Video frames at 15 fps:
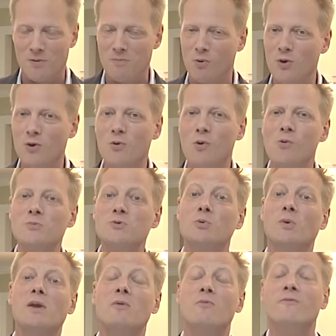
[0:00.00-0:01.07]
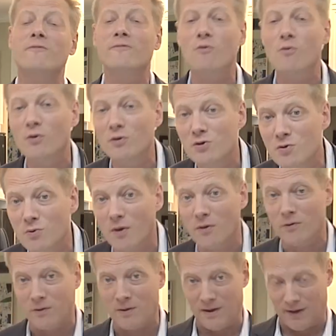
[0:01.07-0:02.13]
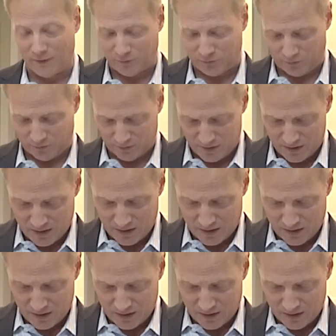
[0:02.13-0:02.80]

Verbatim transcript: The more your home is working for you rather than against you.